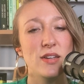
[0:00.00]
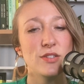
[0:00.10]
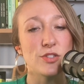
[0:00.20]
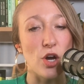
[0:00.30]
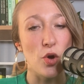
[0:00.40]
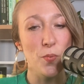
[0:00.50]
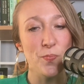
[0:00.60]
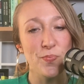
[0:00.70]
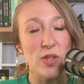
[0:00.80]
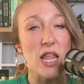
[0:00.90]
So
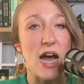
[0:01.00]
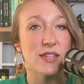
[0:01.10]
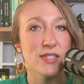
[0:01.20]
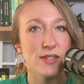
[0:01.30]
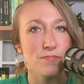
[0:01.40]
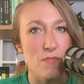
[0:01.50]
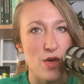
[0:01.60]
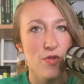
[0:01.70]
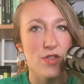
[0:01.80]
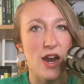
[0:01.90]
the last
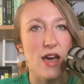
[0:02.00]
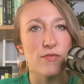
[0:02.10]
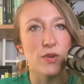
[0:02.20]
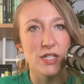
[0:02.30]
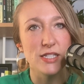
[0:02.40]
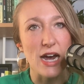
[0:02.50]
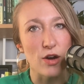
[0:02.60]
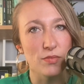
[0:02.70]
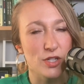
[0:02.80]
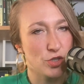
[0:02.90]
myth that I have written
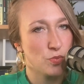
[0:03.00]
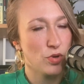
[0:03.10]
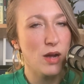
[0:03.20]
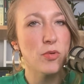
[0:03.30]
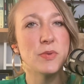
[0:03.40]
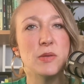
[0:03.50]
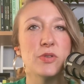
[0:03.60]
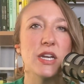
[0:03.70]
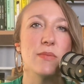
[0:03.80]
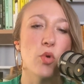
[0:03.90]
down, and there's probably
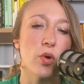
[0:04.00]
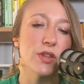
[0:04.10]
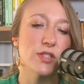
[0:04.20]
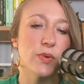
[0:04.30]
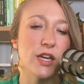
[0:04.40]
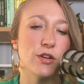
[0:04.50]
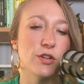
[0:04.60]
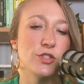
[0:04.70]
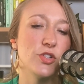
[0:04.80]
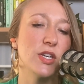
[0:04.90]
plenty more, and that's why I
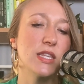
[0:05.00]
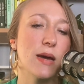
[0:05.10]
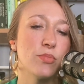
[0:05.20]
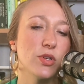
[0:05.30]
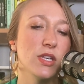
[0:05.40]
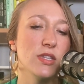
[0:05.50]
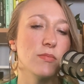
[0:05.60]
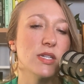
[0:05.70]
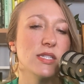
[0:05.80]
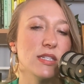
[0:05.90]
encourage you to get that book, Healing
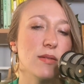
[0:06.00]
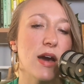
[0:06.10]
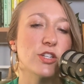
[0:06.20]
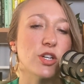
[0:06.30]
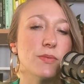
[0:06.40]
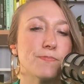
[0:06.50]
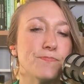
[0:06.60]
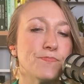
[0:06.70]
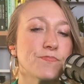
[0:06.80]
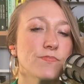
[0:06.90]
Myths, Healing Magic.
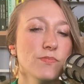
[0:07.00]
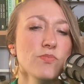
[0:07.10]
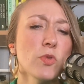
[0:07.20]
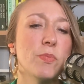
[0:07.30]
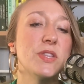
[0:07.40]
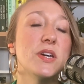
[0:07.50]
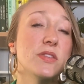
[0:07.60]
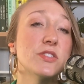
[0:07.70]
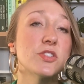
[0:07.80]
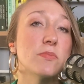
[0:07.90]
But
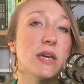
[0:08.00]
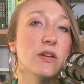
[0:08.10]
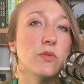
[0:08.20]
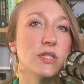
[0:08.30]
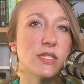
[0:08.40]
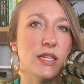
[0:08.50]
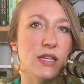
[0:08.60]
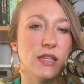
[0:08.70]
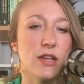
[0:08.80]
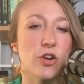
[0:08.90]
these are the main ones I
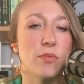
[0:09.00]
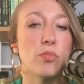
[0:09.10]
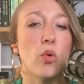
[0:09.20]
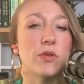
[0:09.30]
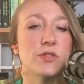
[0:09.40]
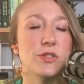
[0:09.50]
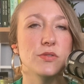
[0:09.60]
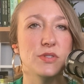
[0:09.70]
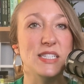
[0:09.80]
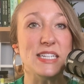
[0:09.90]
think that are important
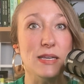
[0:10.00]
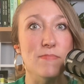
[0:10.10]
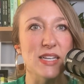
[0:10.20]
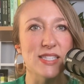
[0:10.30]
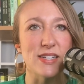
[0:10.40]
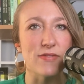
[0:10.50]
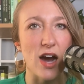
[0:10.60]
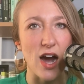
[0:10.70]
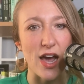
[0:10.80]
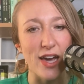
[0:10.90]
to
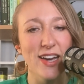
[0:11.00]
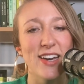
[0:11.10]
demystify,